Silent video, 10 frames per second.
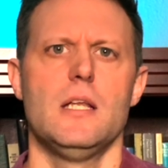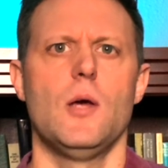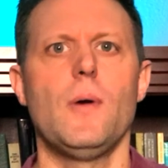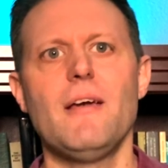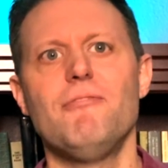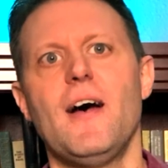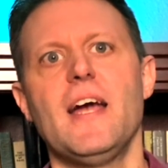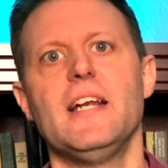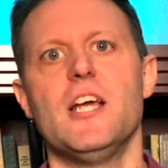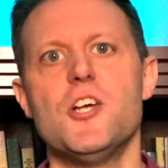Now, what I
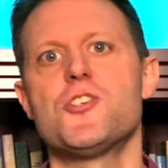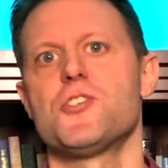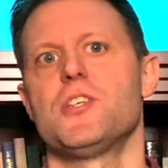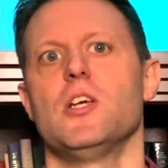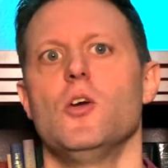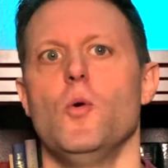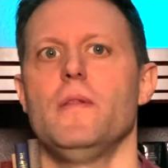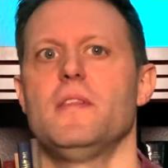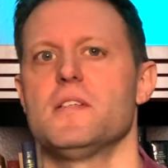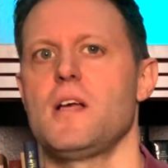find interesting with this